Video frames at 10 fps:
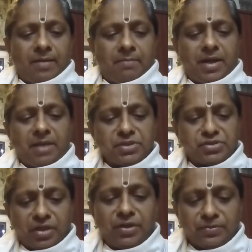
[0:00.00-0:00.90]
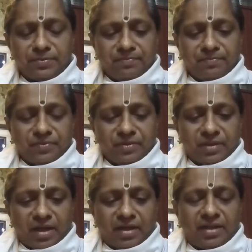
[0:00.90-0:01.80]
But I must tell you
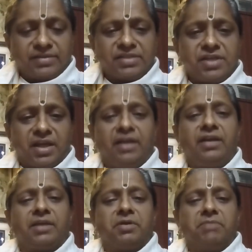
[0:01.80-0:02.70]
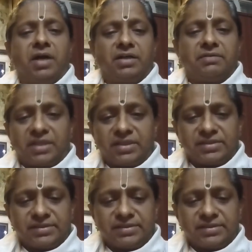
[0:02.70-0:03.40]
that he is a giant among Bhagavatas